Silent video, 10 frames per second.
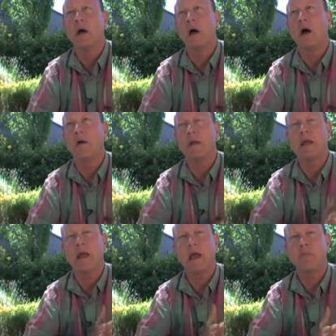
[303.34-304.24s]
They
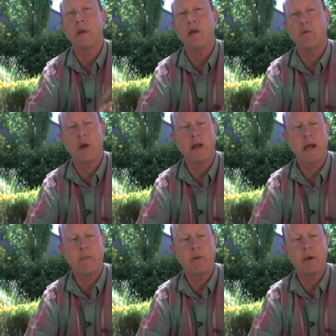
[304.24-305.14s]
can make great
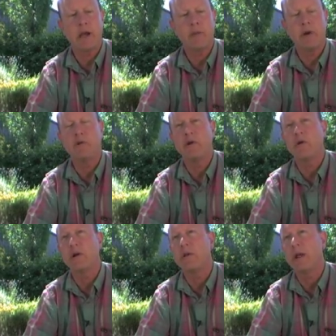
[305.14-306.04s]
Cabernet, but
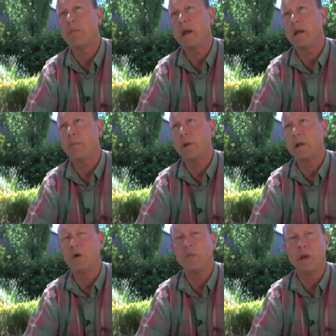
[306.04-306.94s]
generally they make them a
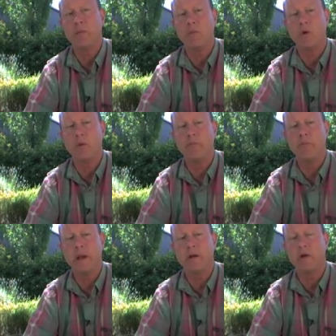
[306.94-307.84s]
little bit more
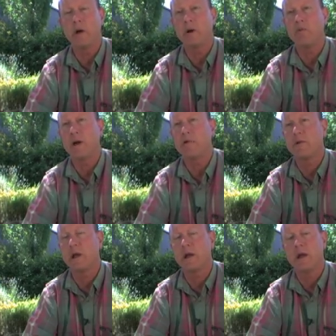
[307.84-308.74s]
bigger and
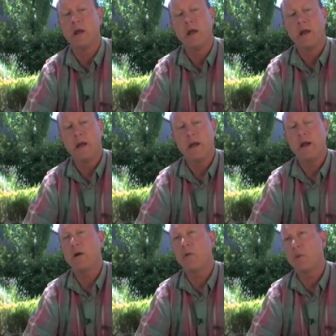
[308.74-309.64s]
rustic.
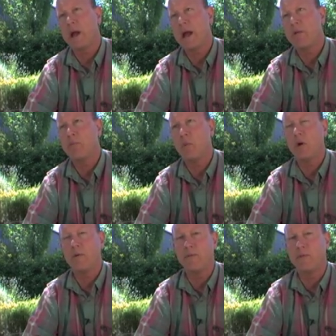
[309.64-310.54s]
Here we have
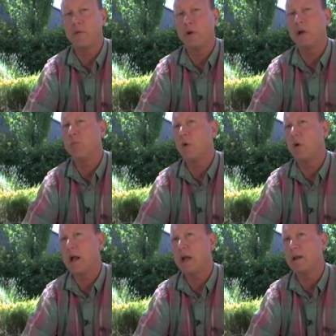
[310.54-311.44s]
more fruit and
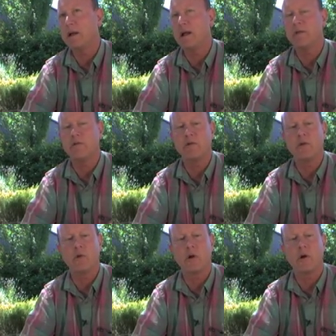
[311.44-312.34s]
more elegance
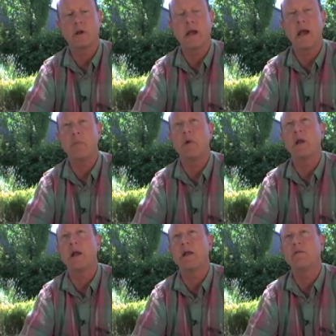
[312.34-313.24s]
to our
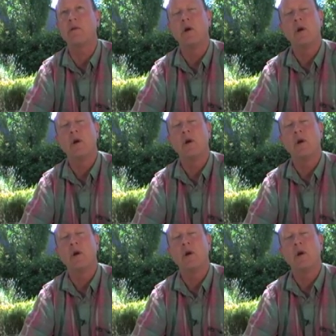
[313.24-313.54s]
Cabernets,